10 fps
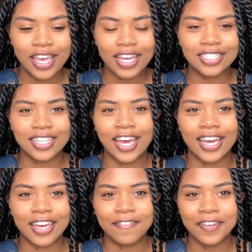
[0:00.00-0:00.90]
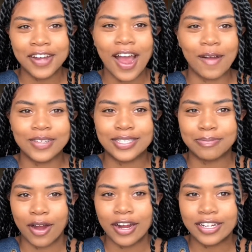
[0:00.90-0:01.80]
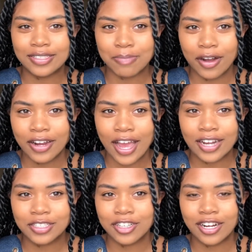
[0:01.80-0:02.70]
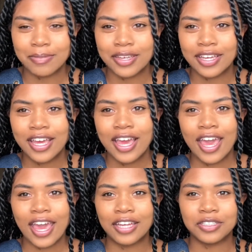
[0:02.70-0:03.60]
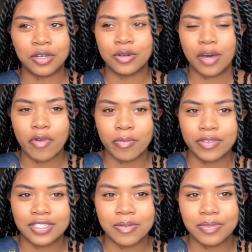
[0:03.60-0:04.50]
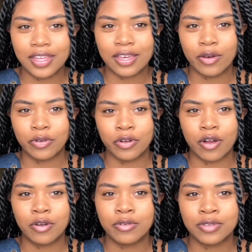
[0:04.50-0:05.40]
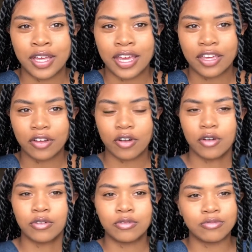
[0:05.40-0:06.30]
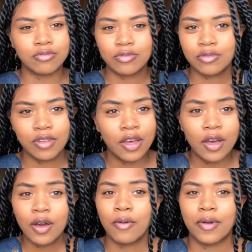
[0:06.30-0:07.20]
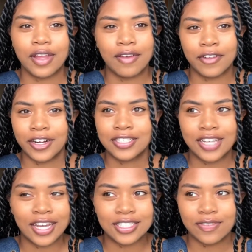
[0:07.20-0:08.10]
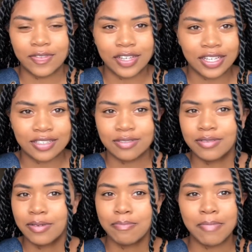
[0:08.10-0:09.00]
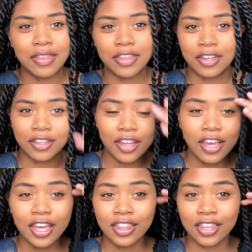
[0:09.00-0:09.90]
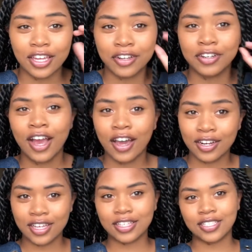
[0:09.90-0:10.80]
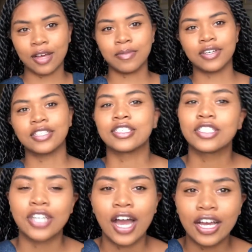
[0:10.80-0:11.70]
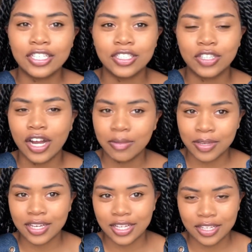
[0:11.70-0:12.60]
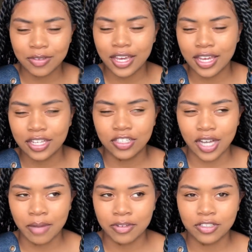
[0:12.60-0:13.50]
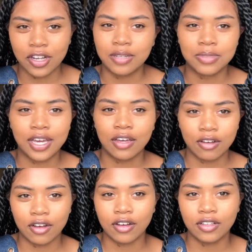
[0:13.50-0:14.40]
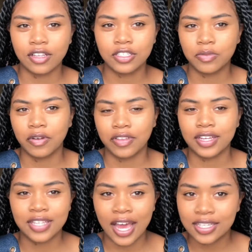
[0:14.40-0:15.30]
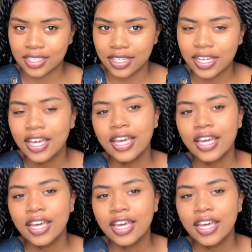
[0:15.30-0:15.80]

it's like, if you're not smart at astronomy and don't come up with something on your own, like your own whatever scientific method, then you're not going to excel, because astronomy, you can't get a job in astronomy at all unless you work with like NASA,